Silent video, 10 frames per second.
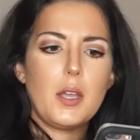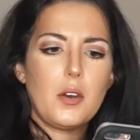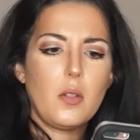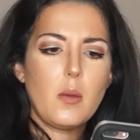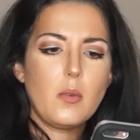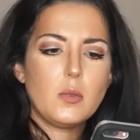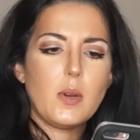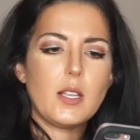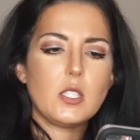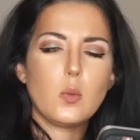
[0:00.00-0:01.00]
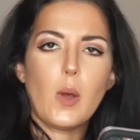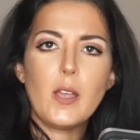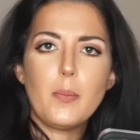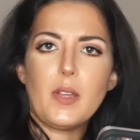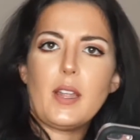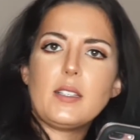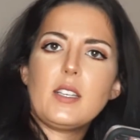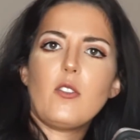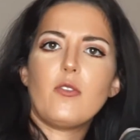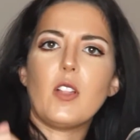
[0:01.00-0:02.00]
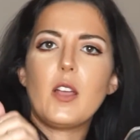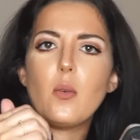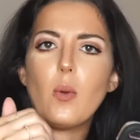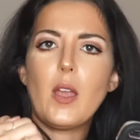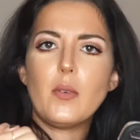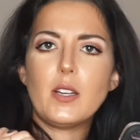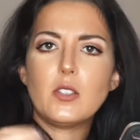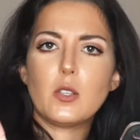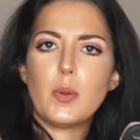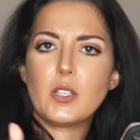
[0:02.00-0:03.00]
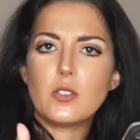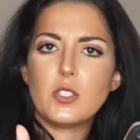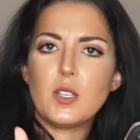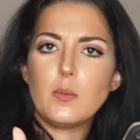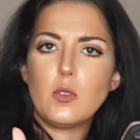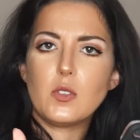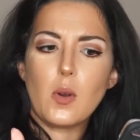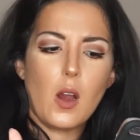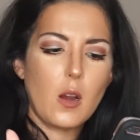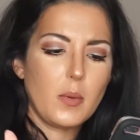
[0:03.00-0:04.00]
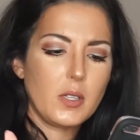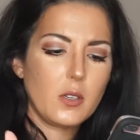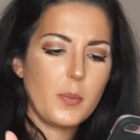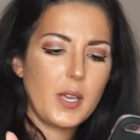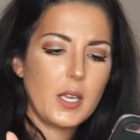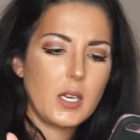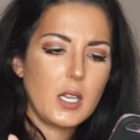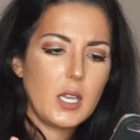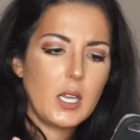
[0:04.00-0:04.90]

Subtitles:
It only moves when I swipe it, as if like right when I took the picture she had moved her arm a little bit.